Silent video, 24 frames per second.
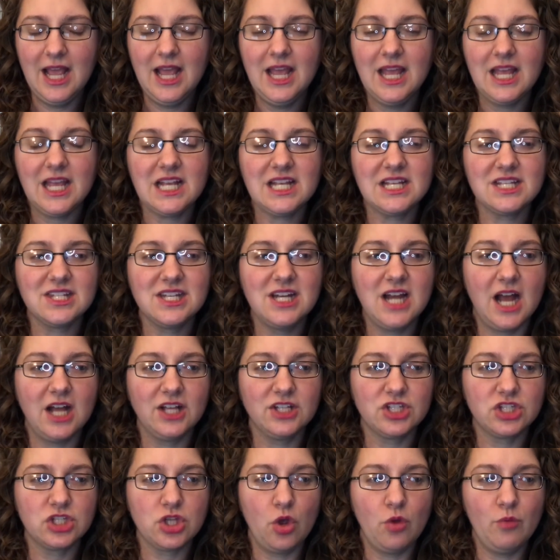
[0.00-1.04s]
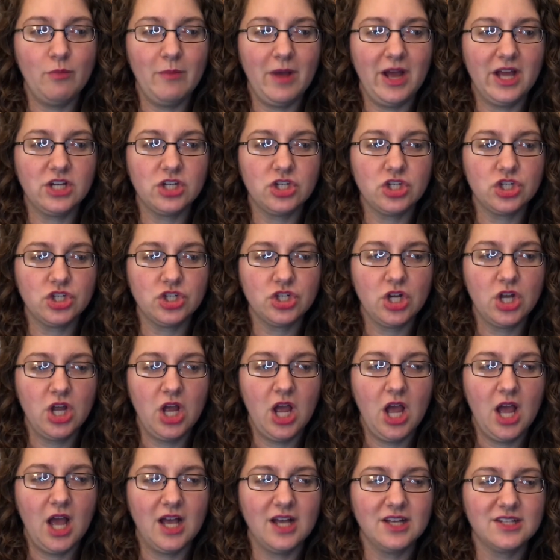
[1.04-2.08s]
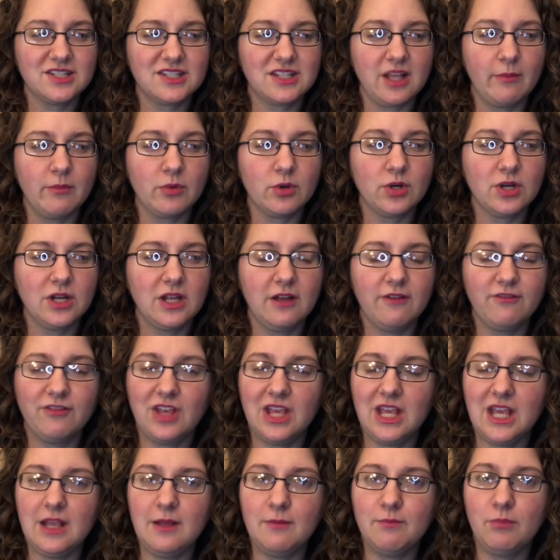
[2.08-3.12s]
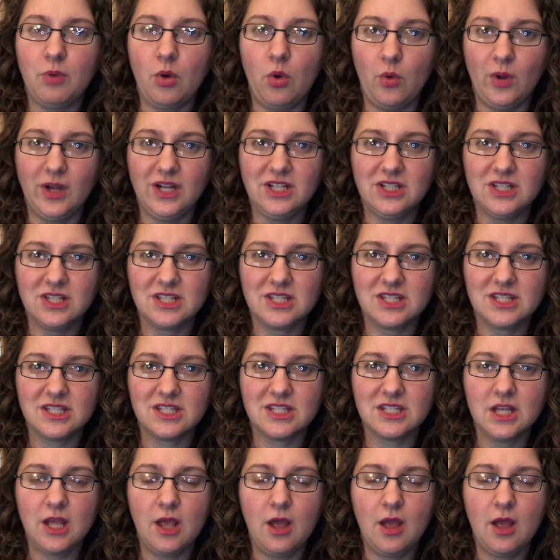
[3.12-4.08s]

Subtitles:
is not so much a summary of key points,